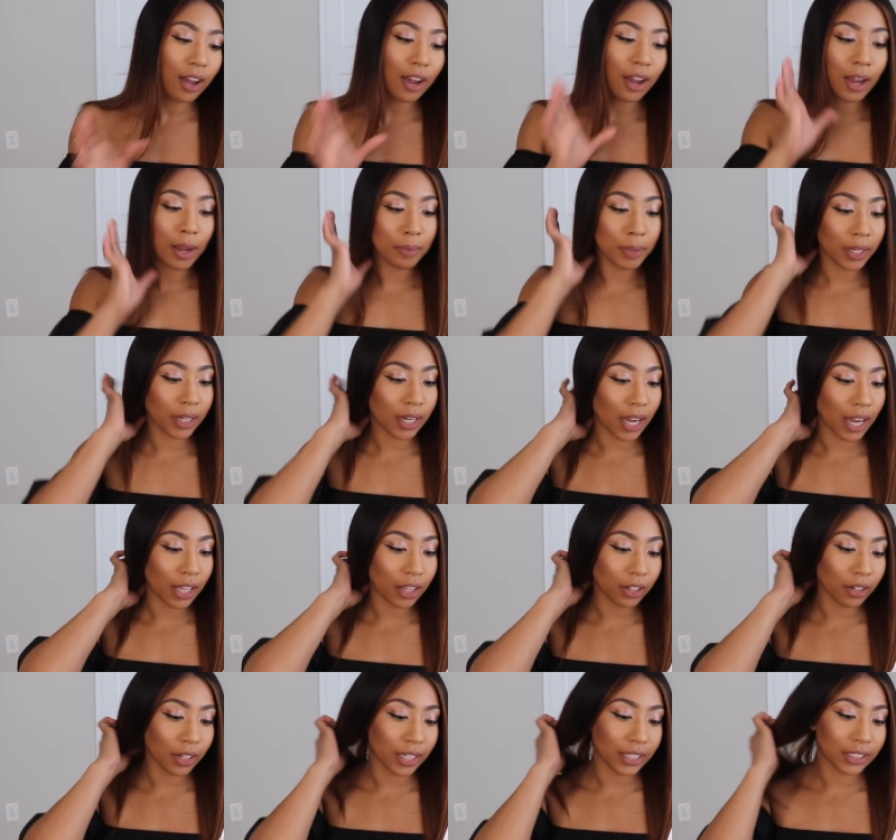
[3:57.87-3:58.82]
Um, the
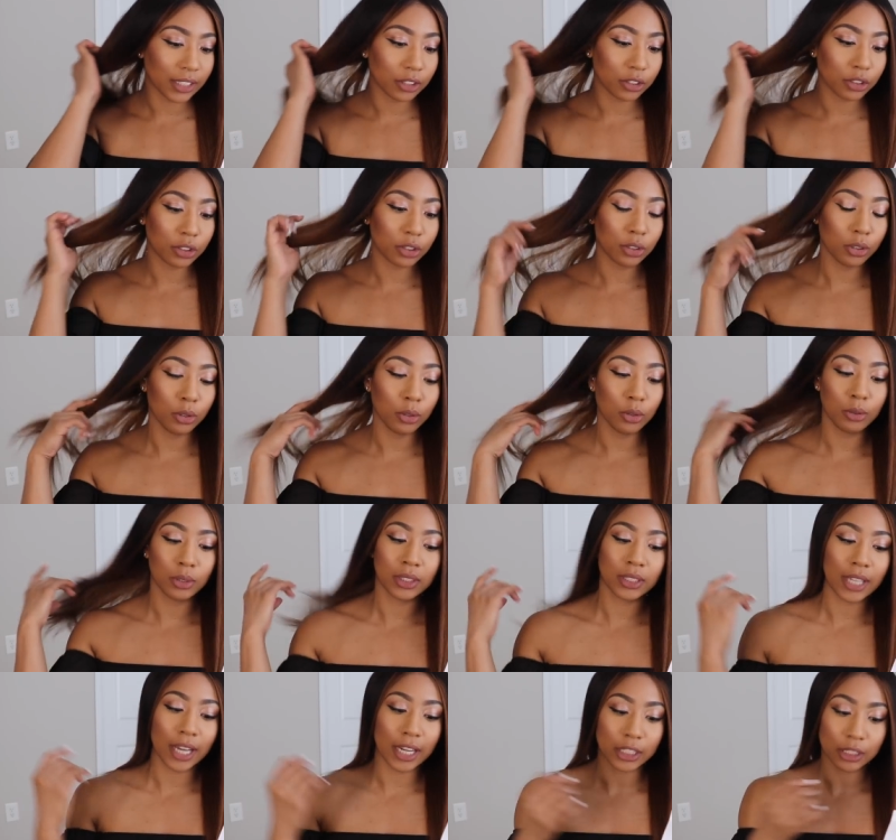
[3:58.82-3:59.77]
color is a two
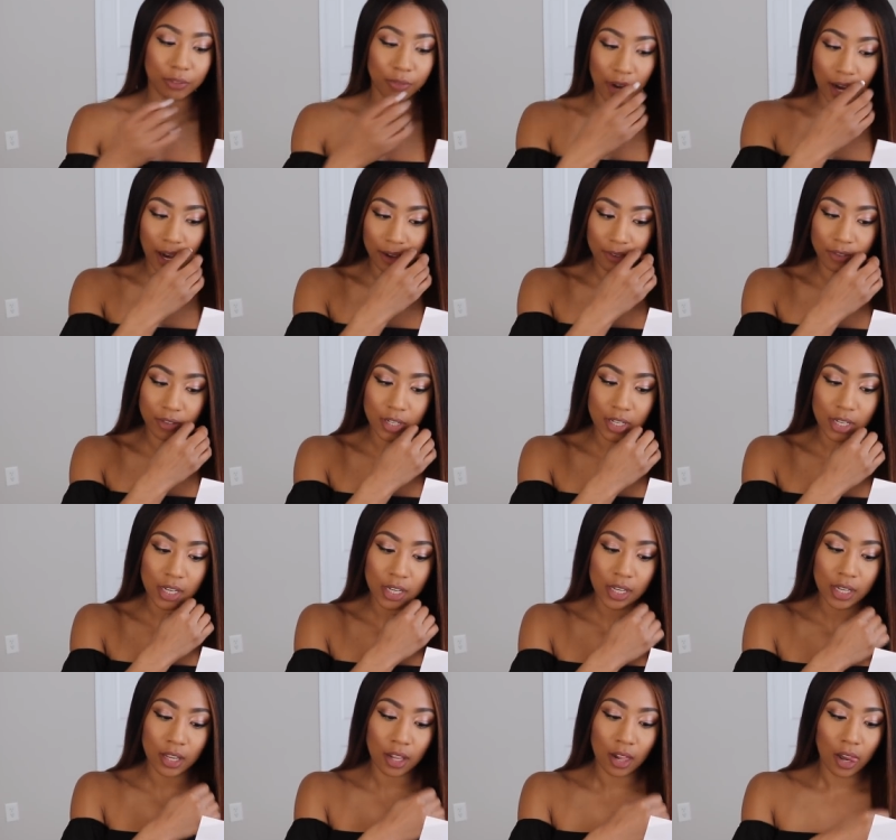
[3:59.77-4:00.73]
slash five
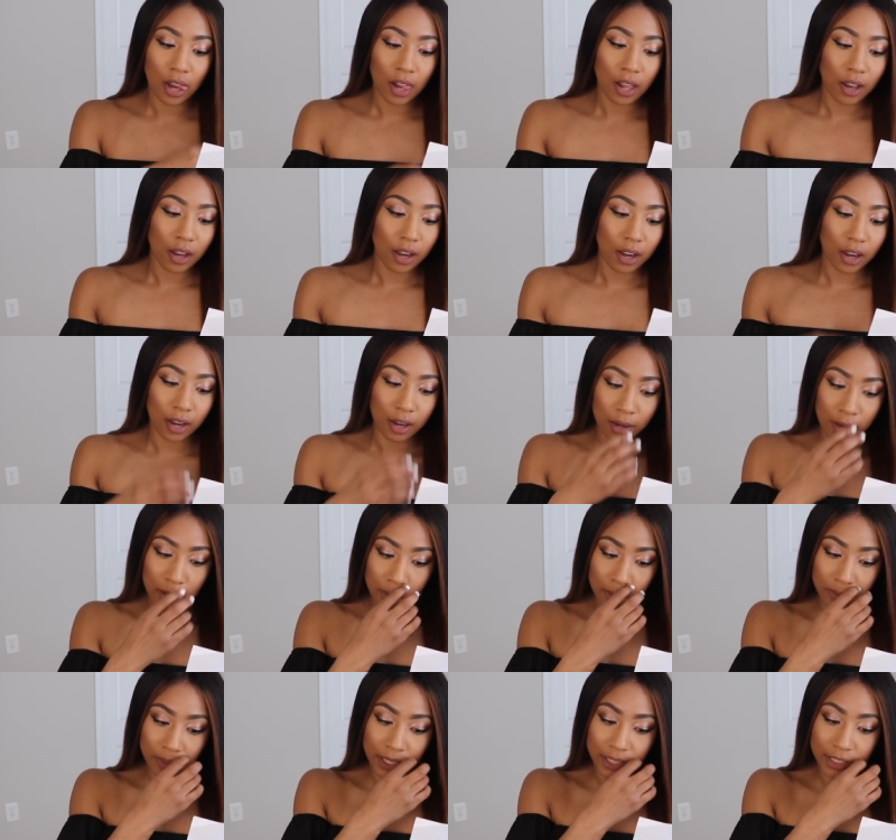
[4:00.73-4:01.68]
D
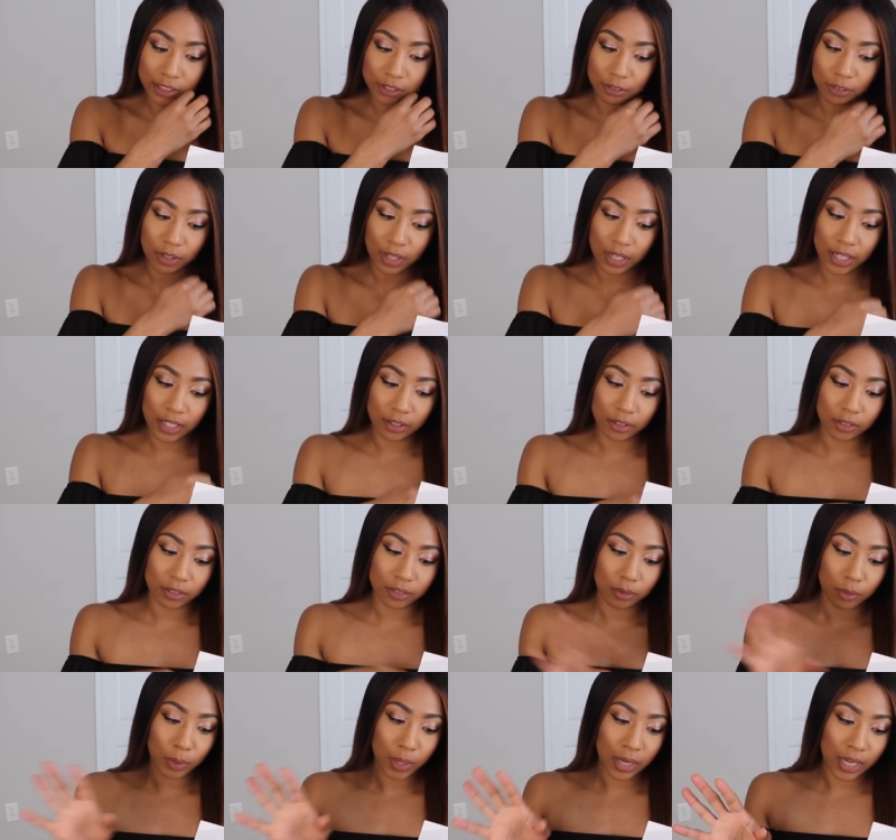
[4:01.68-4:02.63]
um, lace front
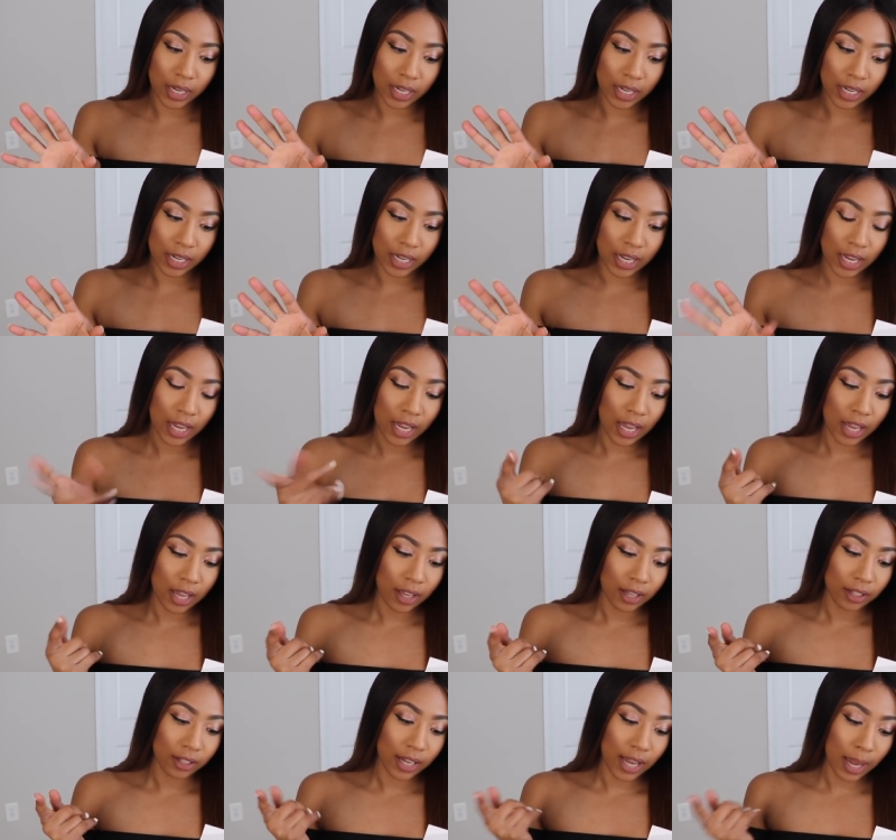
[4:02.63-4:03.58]
wig,
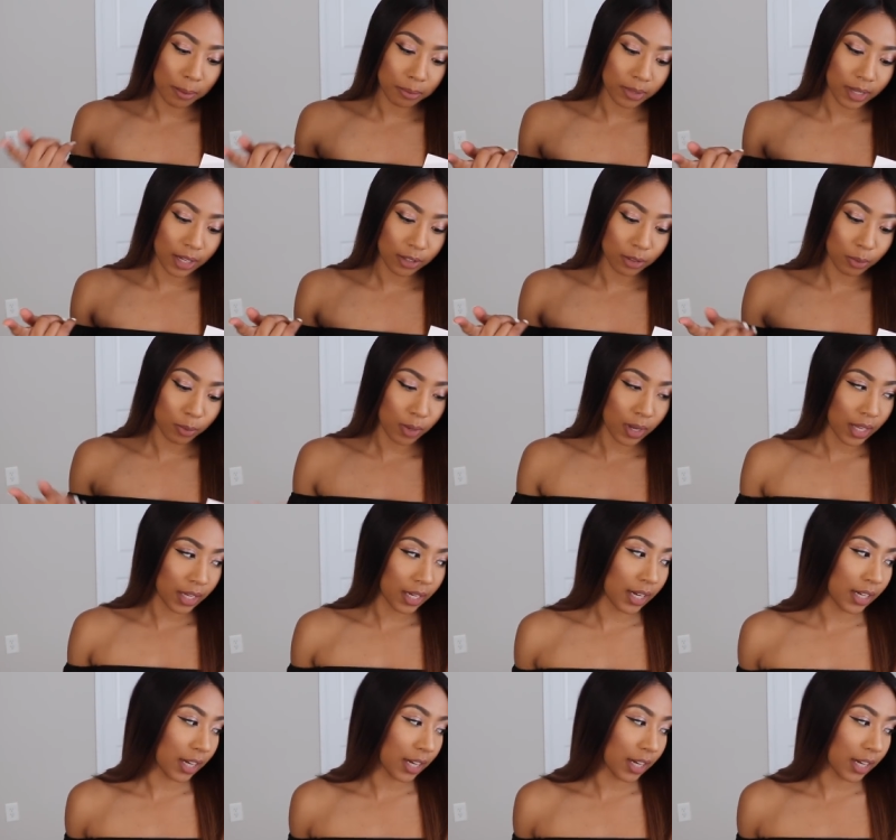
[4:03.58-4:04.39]
cap size one,